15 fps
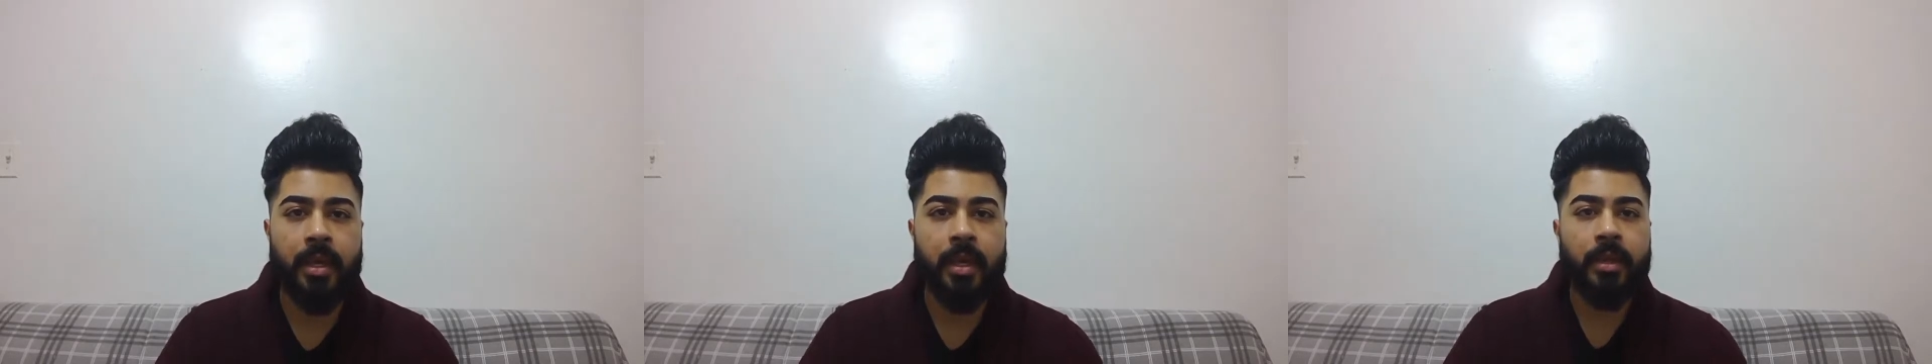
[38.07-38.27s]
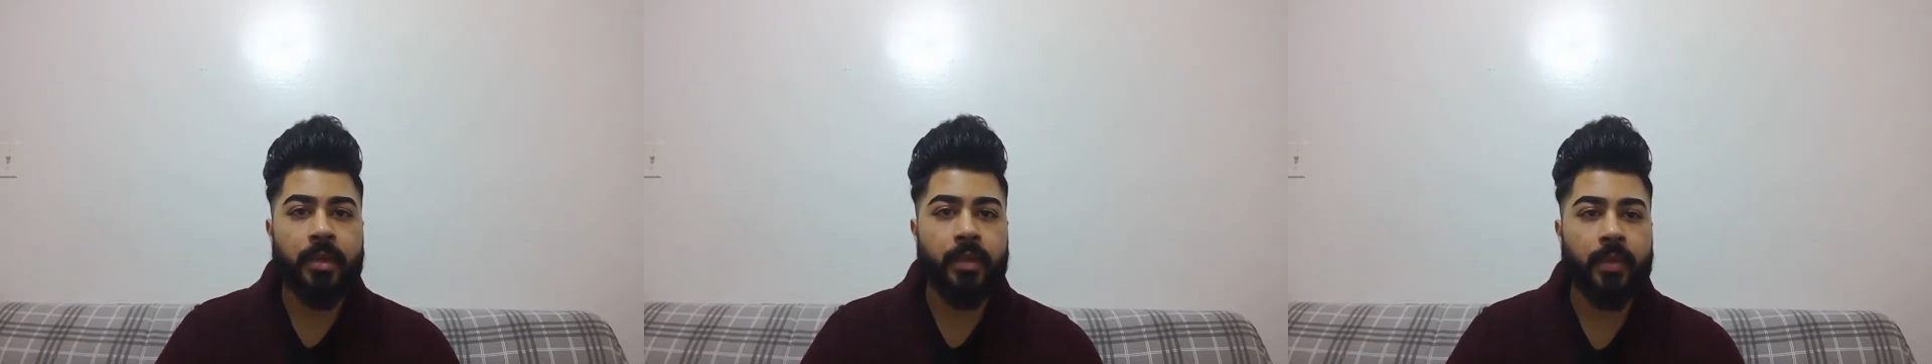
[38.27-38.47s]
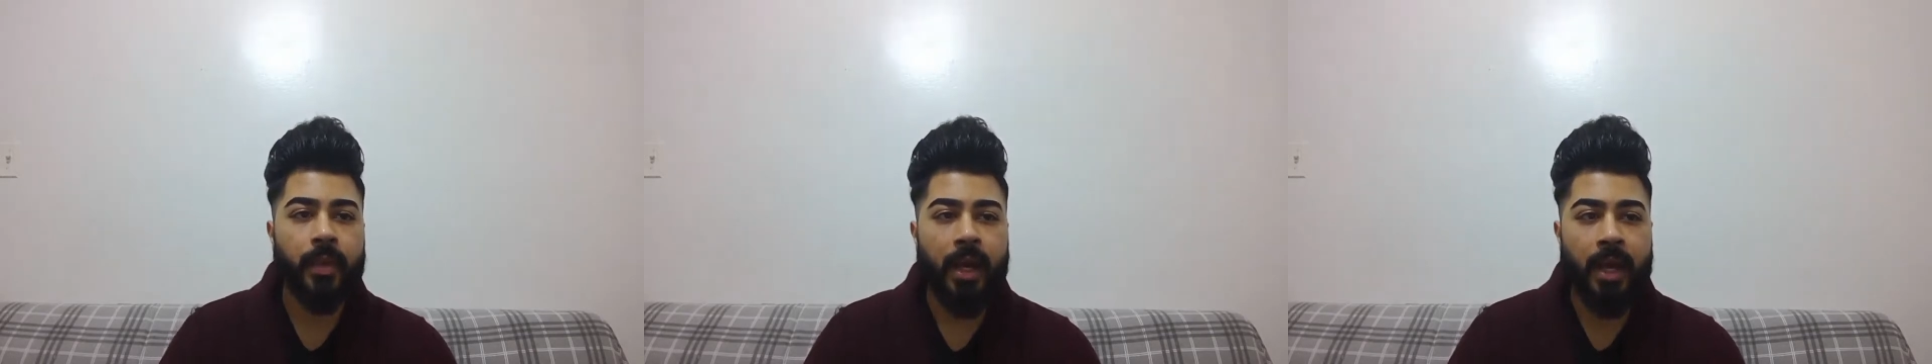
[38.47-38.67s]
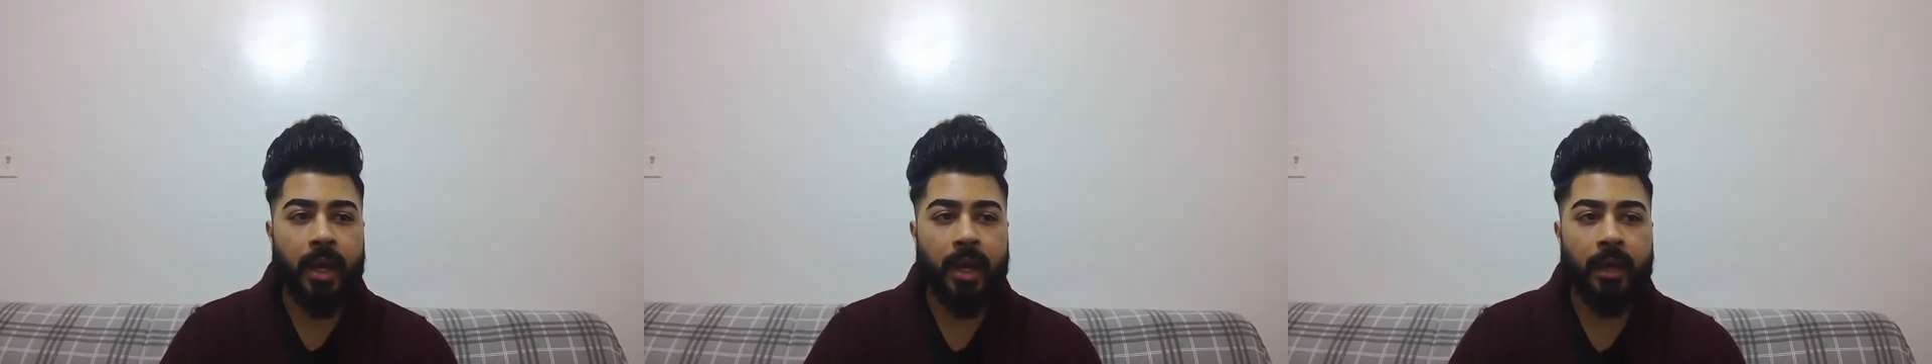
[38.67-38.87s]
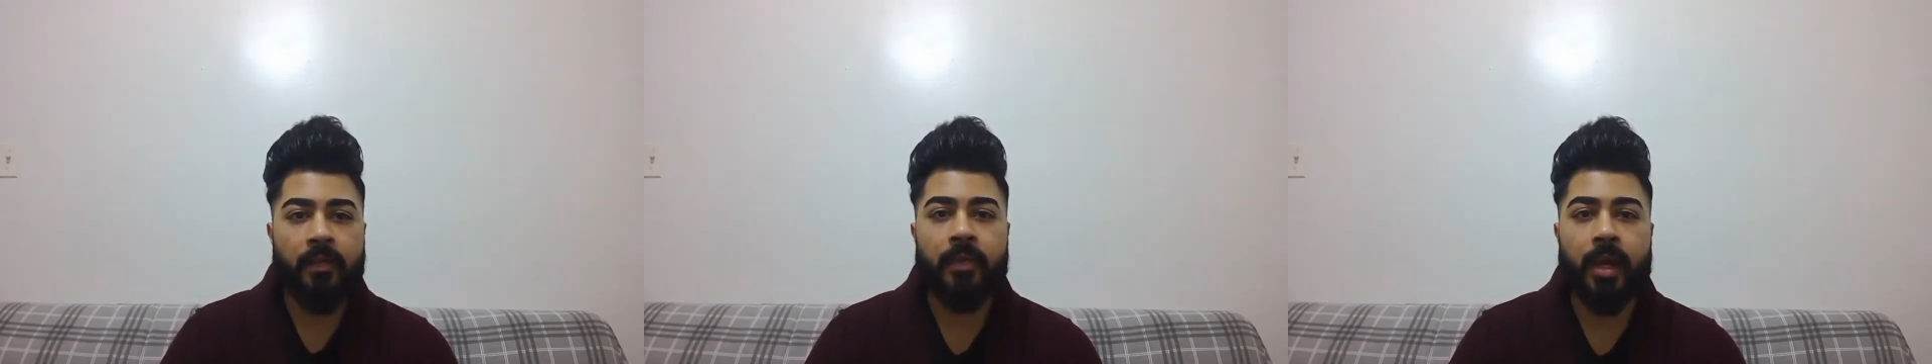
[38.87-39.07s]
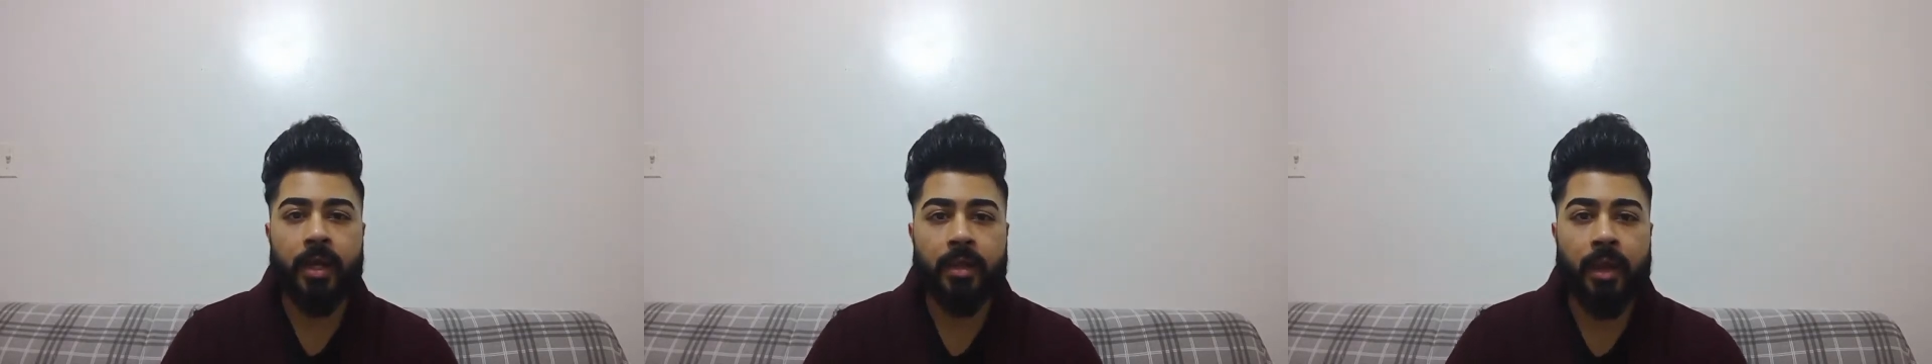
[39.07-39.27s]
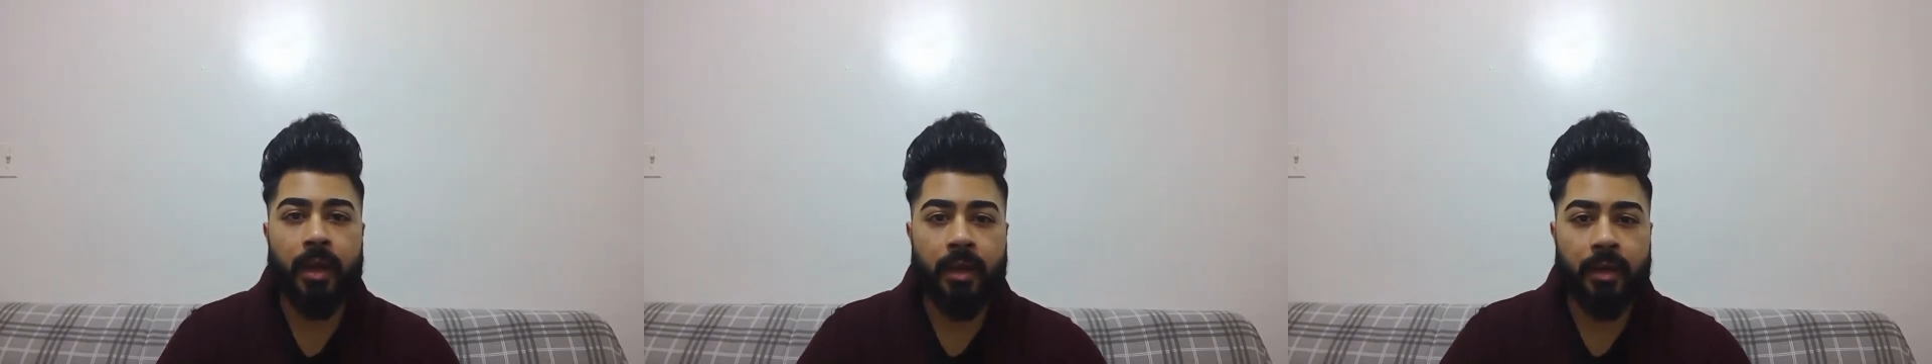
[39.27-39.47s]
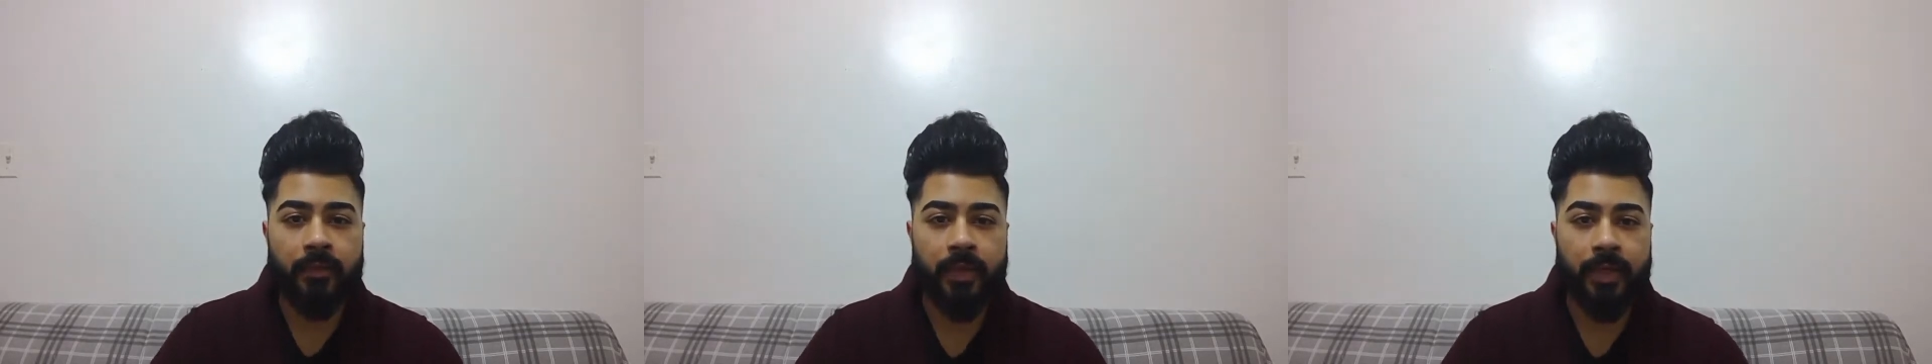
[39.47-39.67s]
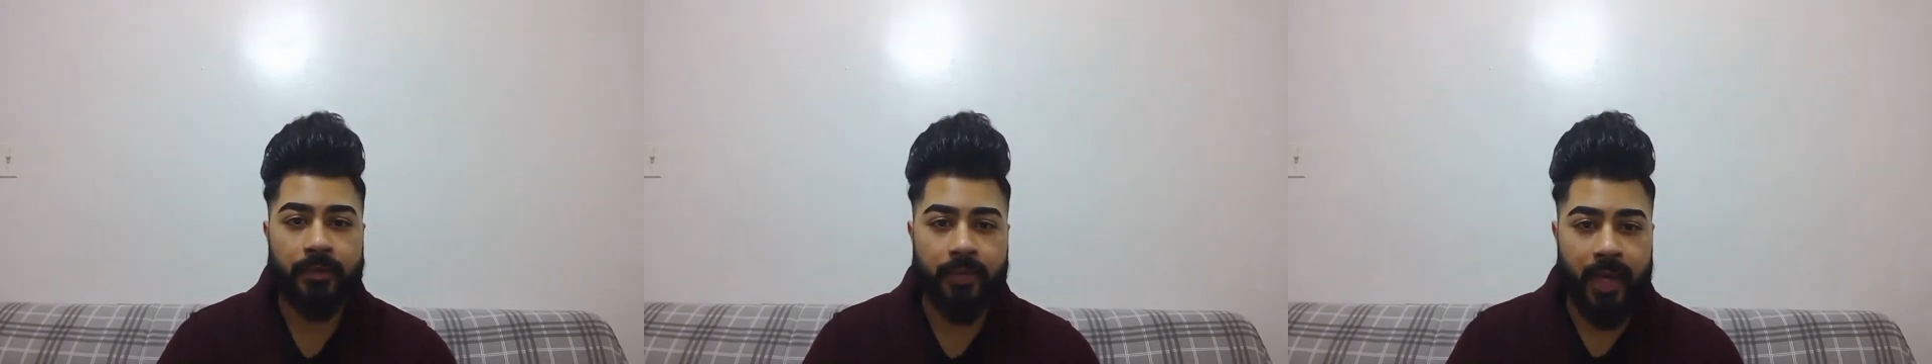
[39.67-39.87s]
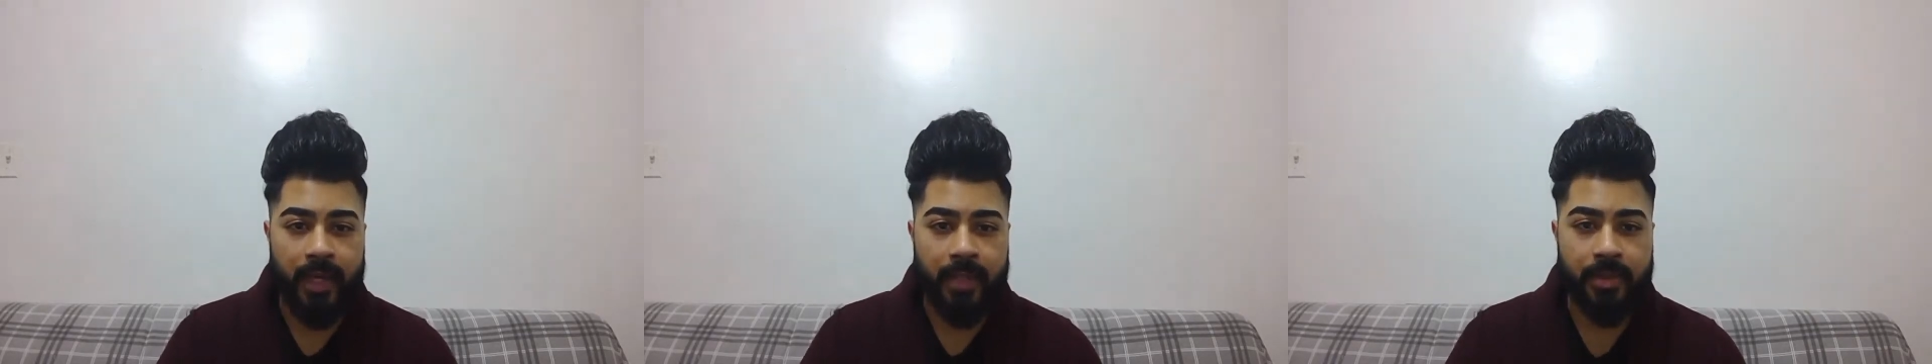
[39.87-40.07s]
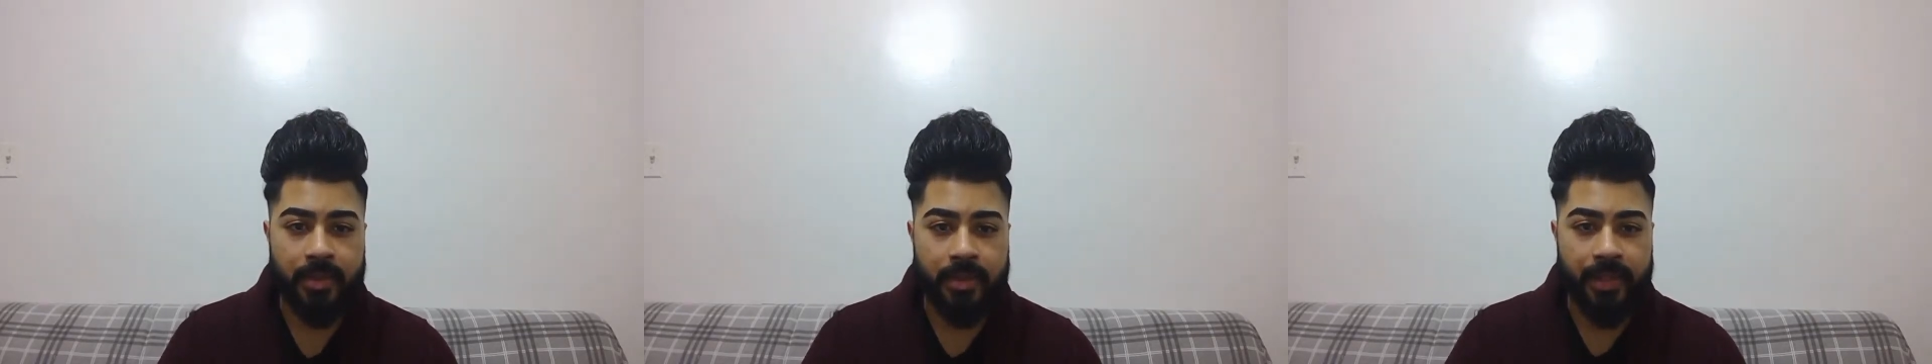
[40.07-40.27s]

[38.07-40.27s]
You have a lot of advisors